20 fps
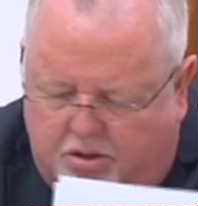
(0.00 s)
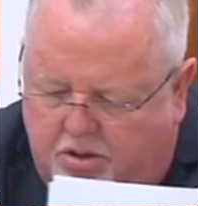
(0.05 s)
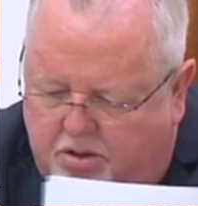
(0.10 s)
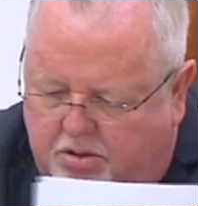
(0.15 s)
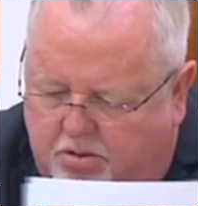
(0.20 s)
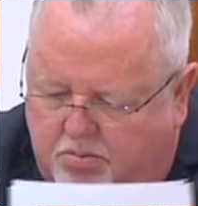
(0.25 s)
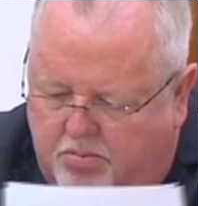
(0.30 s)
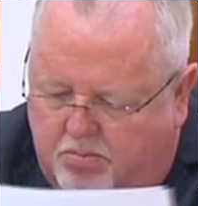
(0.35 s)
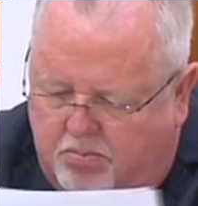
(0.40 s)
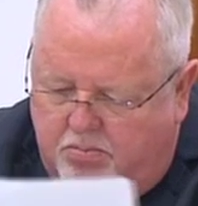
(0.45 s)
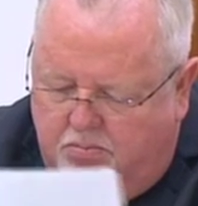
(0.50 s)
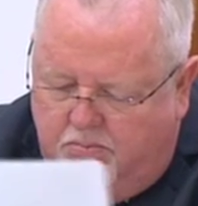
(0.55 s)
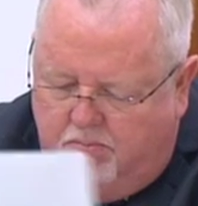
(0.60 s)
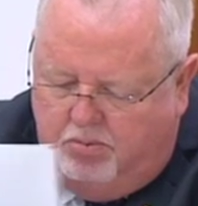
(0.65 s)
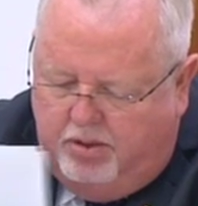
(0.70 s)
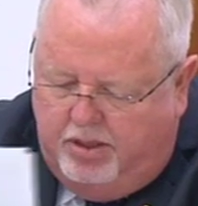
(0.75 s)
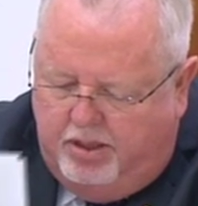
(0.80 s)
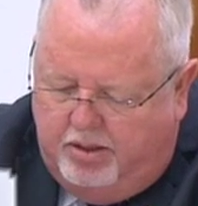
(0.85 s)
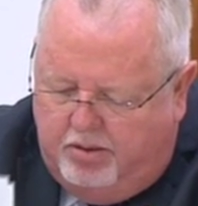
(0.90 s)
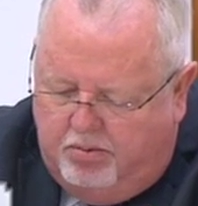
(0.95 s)
just
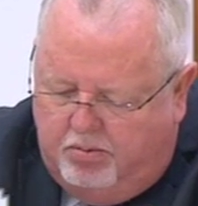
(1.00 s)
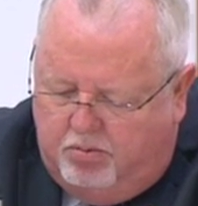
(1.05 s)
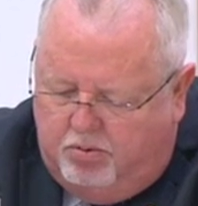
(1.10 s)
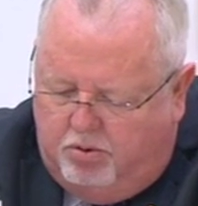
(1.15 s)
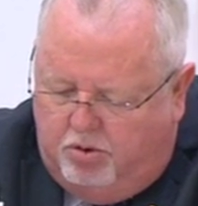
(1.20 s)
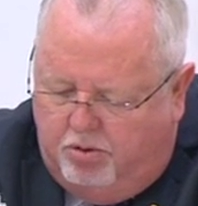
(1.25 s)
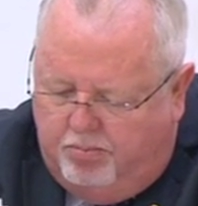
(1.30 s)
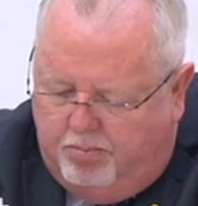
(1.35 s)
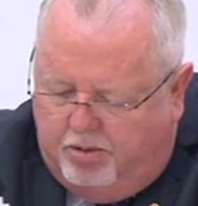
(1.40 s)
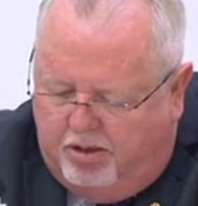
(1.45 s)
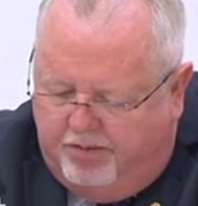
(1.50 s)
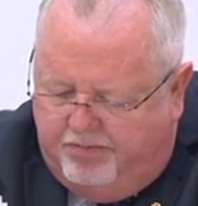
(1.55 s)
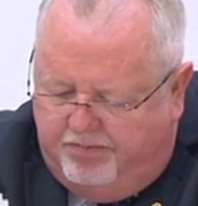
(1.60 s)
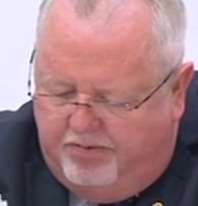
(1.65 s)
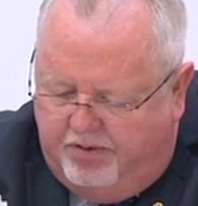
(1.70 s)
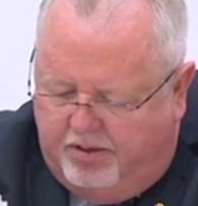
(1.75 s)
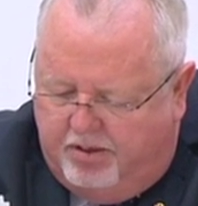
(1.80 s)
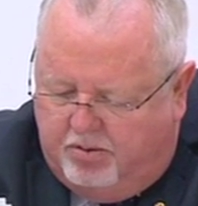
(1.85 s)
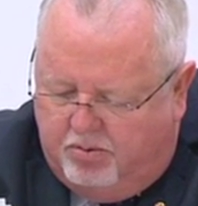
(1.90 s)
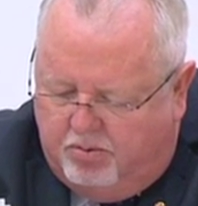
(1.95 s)
where you might
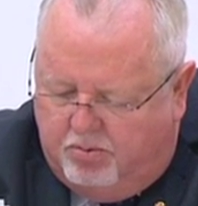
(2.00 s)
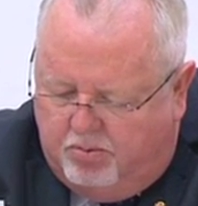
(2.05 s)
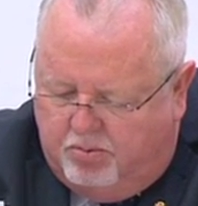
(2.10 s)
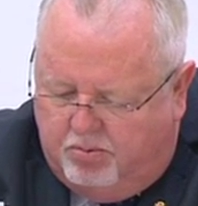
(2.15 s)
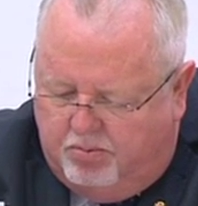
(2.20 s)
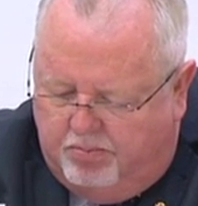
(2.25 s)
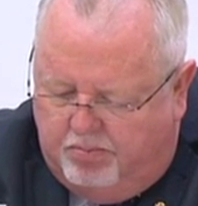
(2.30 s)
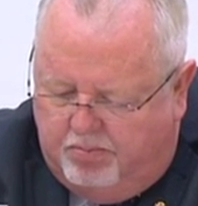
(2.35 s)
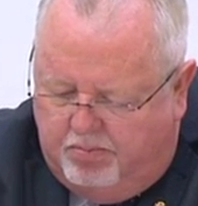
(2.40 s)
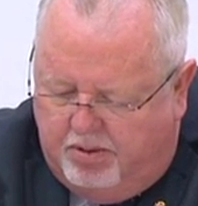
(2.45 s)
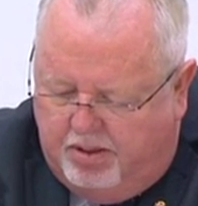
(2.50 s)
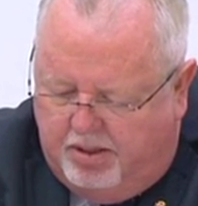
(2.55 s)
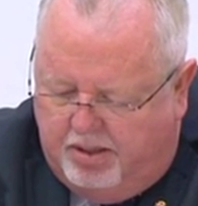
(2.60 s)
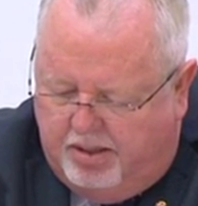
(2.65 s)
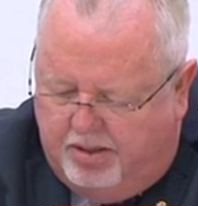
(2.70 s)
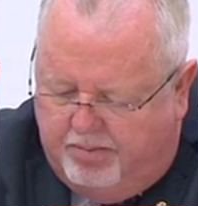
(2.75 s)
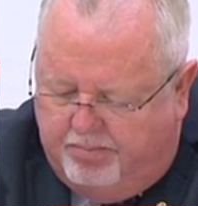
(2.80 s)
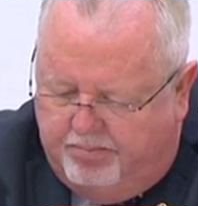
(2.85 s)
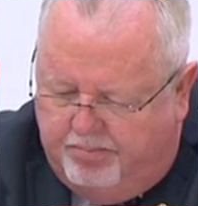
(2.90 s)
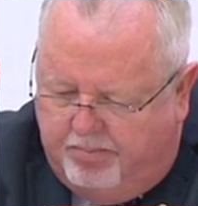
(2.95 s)
fit or
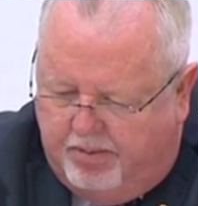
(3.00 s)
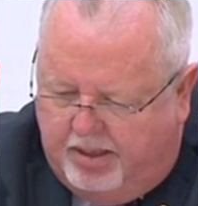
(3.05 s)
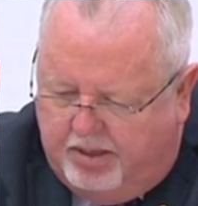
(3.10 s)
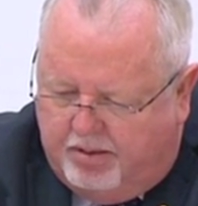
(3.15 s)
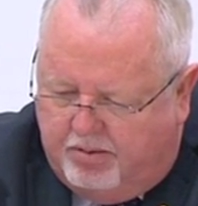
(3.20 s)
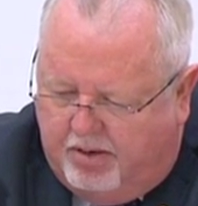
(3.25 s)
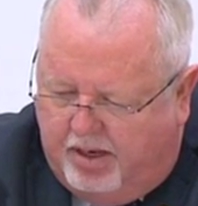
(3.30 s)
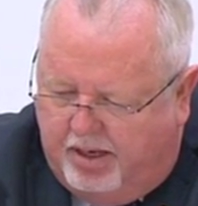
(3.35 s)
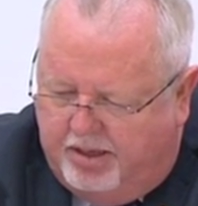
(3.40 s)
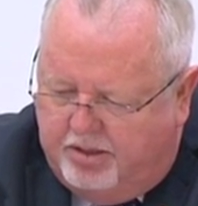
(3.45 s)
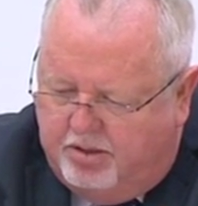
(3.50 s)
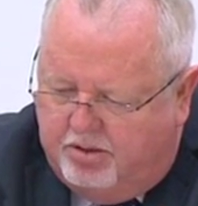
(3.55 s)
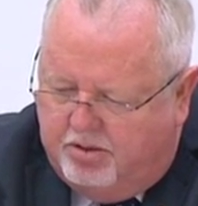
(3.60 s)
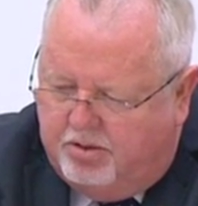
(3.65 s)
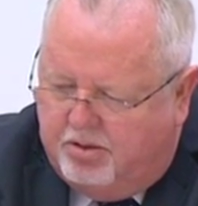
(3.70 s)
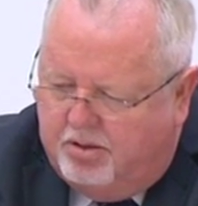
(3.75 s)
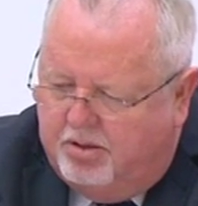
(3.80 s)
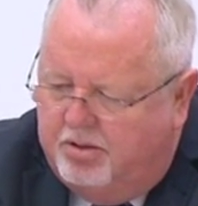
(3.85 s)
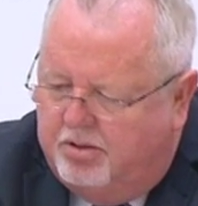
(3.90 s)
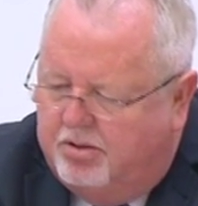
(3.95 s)
other
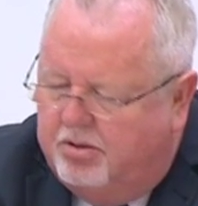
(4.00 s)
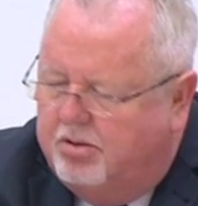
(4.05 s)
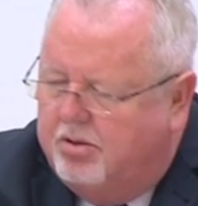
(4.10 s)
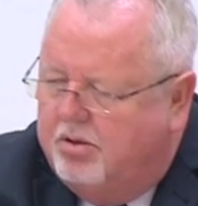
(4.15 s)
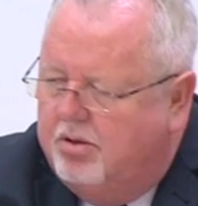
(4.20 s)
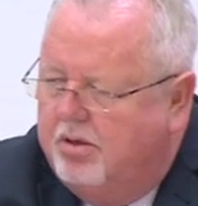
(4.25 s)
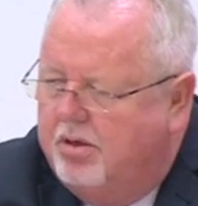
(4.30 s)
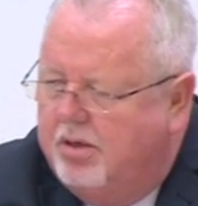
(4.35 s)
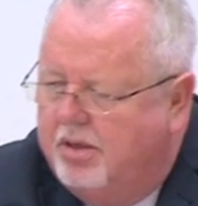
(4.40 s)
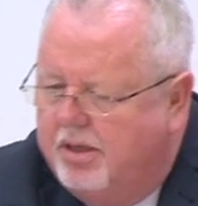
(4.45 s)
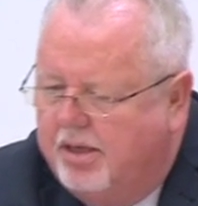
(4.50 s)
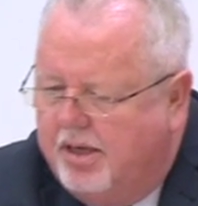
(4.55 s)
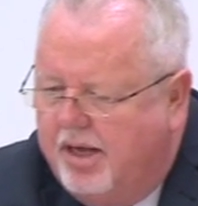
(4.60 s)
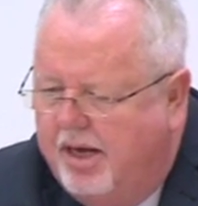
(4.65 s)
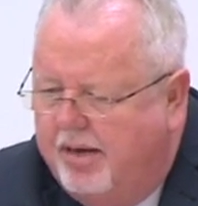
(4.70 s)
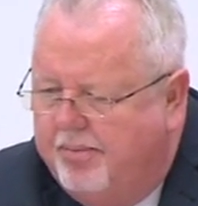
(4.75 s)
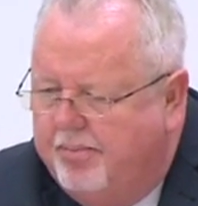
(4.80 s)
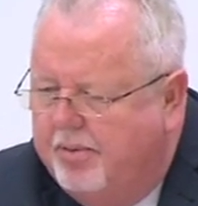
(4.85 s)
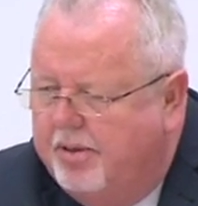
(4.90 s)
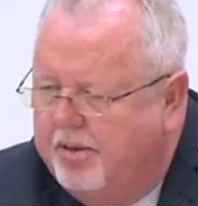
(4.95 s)
agencies and certainly the
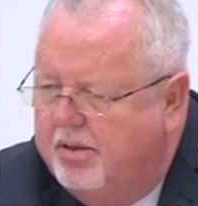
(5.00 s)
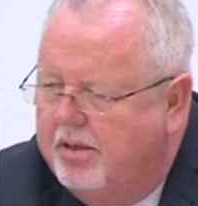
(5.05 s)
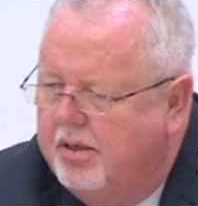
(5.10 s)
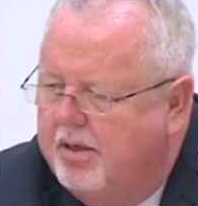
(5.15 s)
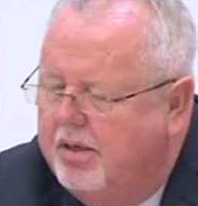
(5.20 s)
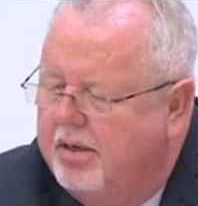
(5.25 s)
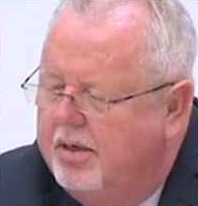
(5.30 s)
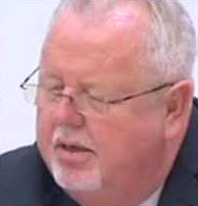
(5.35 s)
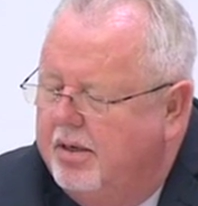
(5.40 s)
government, that